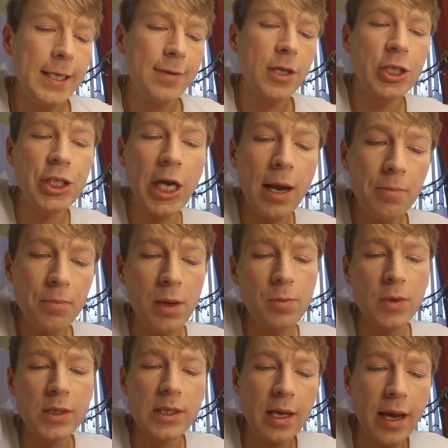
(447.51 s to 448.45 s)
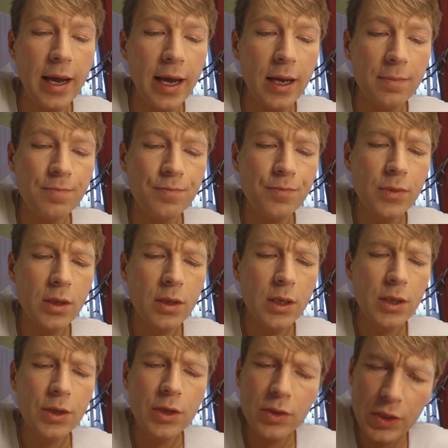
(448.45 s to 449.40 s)
The chaplain was saying,
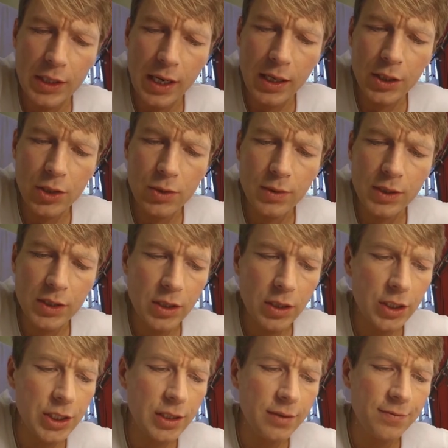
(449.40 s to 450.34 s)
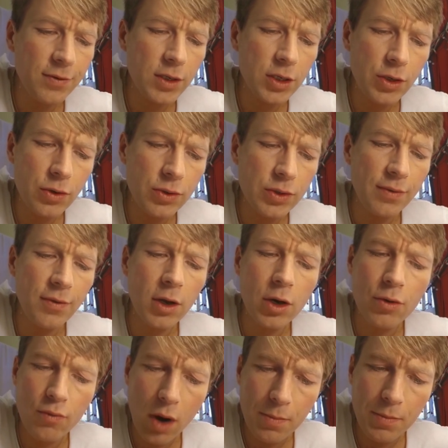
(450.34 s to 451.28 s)
"You said you were searching for news of the
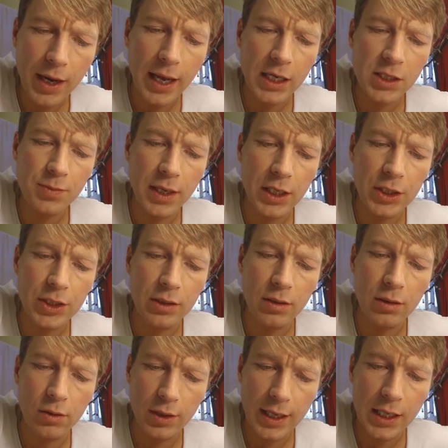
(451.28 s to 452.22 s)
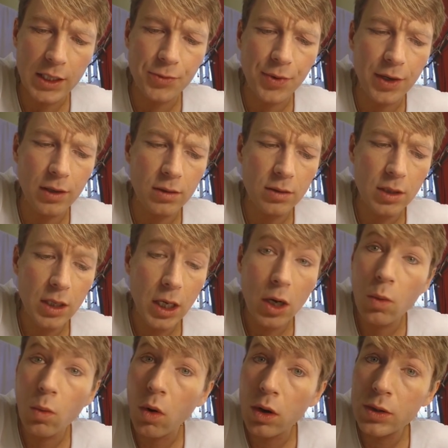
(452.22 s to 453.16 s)
Grumman expedition, Lord Asriel.
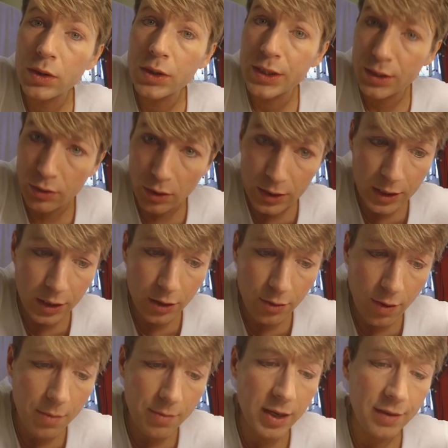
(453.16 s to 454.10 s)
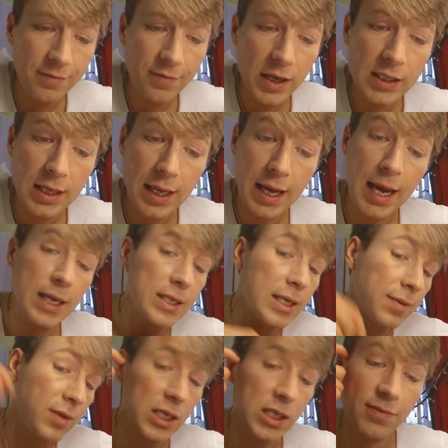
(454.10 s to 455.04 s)
Was Dr. Grumman
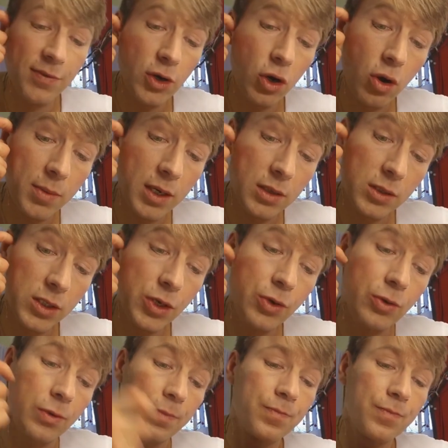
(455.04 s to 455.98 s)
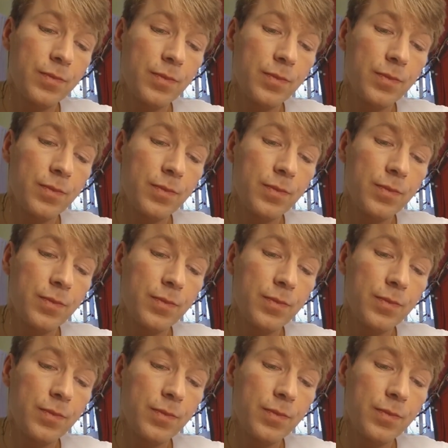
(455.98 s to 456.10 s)
investigating this phenomenon too?"